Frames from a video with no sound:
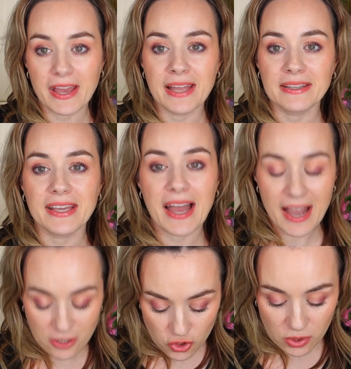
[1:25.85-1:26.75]
and the
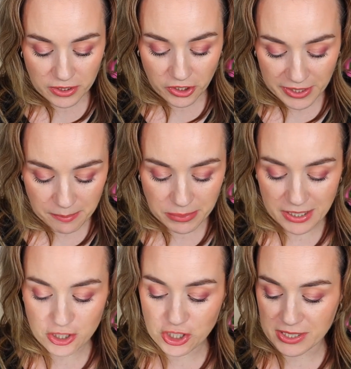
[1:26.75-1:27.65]
actual cream
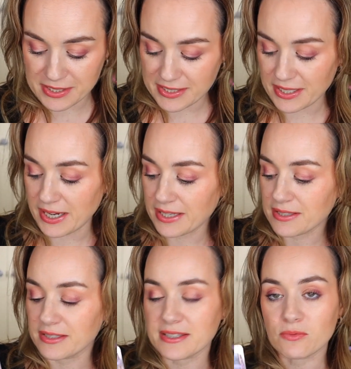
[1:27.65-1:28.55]
blush inside,
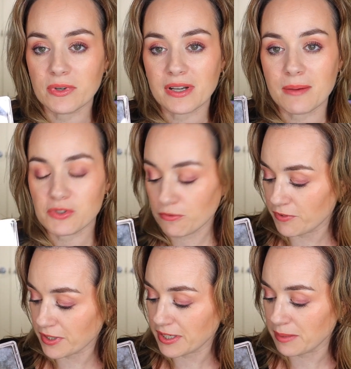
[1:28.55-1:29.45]
this one comes with
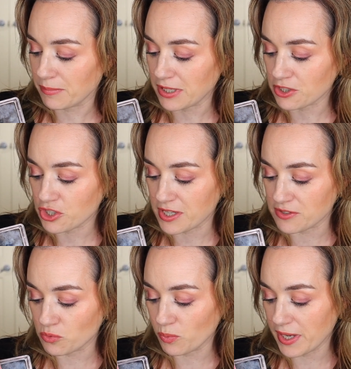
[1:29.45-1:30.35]
a cream blush
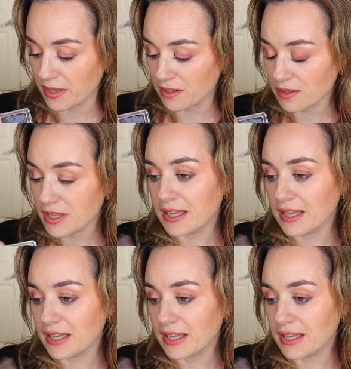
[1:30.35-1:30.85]
as well.